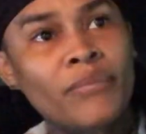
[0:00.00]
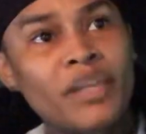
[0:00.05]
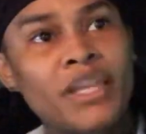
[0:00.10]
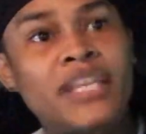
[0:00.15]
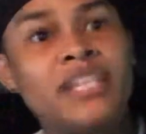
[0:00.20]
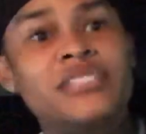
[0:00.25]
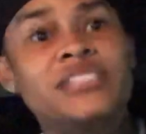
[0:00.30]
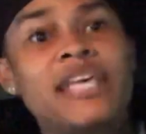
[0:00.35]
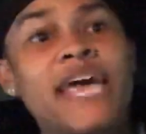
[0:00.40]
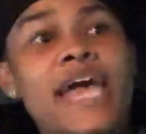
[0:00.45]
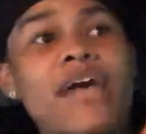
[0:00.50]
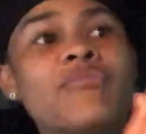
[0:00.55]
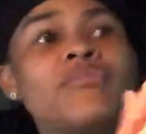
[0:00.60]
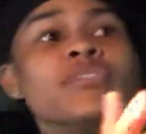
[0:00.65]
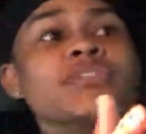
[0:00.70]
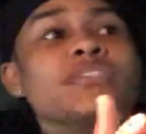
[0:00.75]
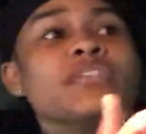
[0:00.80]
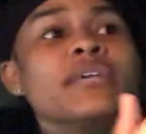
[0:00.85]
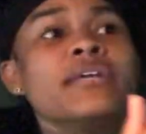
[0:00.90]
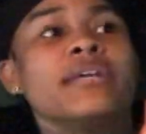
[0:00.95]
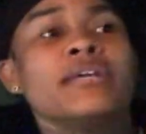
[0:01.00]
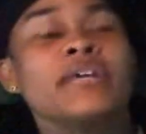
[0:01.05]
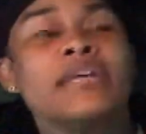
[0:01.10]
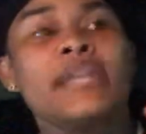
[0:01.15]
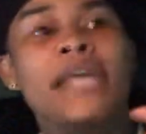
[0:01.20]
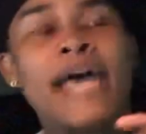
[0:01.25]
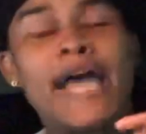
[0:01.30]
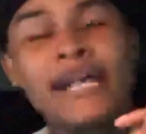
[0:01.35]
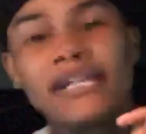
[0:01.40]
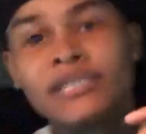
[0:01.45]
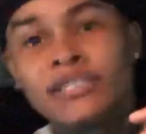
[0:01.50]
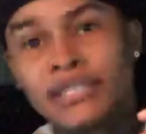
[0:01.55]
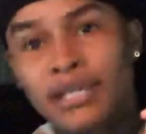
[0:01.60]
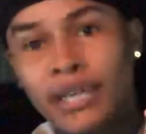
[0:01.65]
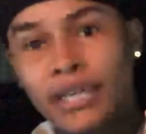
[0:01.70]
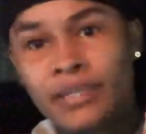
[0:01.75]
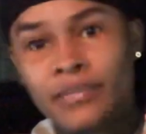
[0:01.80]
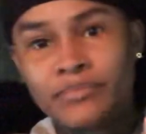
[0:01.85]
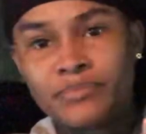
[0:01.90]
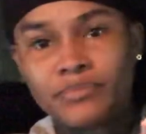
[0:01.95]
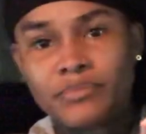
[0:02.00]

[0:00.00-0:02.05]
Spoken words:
Is everything an asset?